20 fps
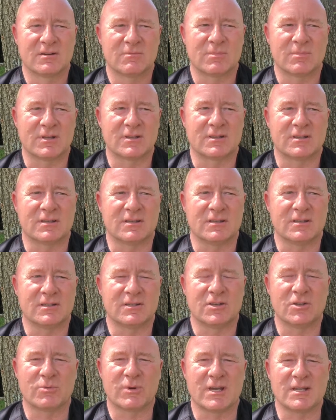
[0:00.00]
but the
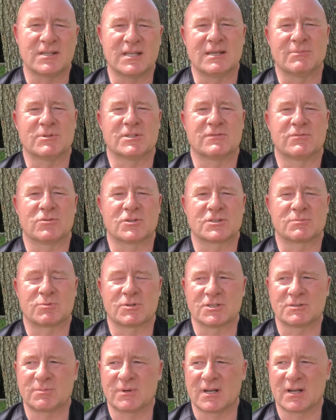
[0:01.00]
QA team is 4
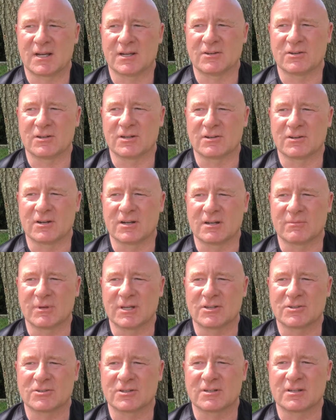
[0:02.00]
sprints behind on their
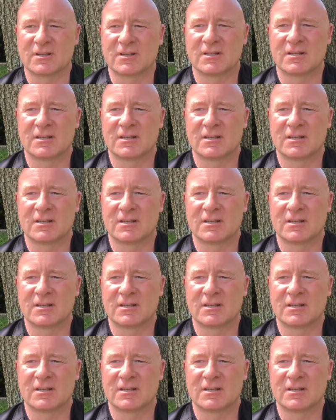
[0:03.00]
automation.